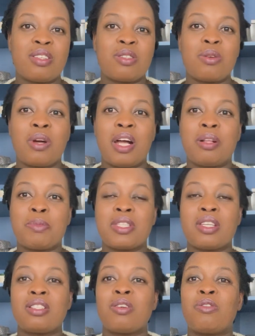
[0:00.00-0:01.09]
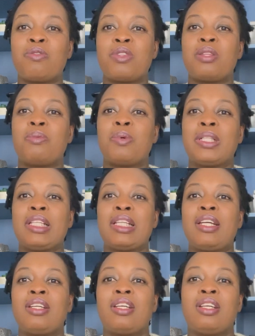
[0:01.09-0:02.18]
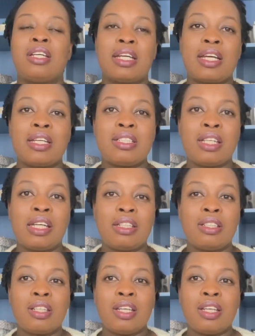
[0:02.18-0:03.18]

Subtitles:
So I'll be starting off with the Bontle Cardigan.